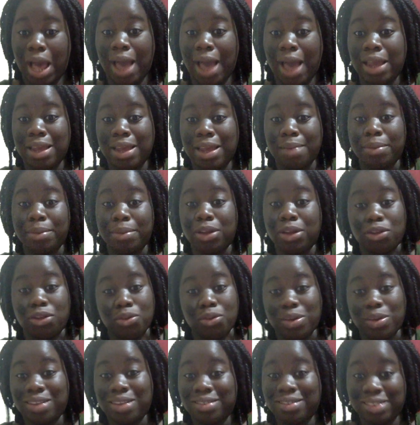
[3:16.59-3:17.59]
I am a
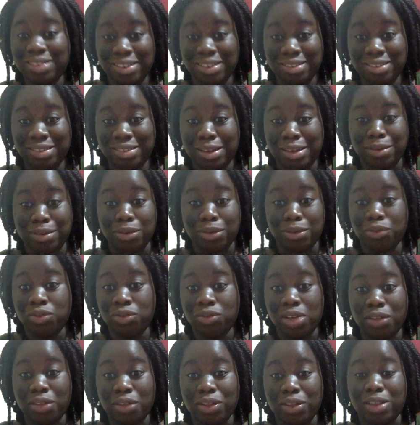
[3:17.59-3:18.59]
U.S. citizen. There was
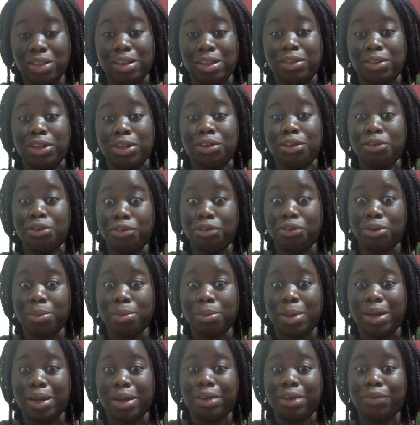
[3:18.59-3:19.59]
nothing that they could do
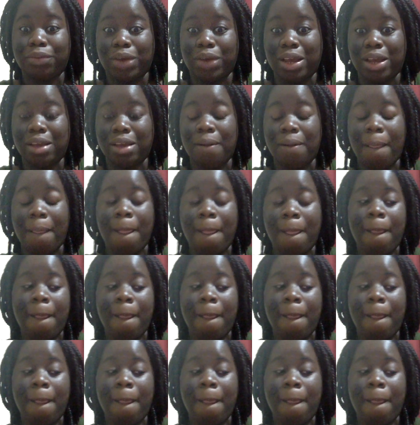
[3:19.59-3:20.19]
about it, right?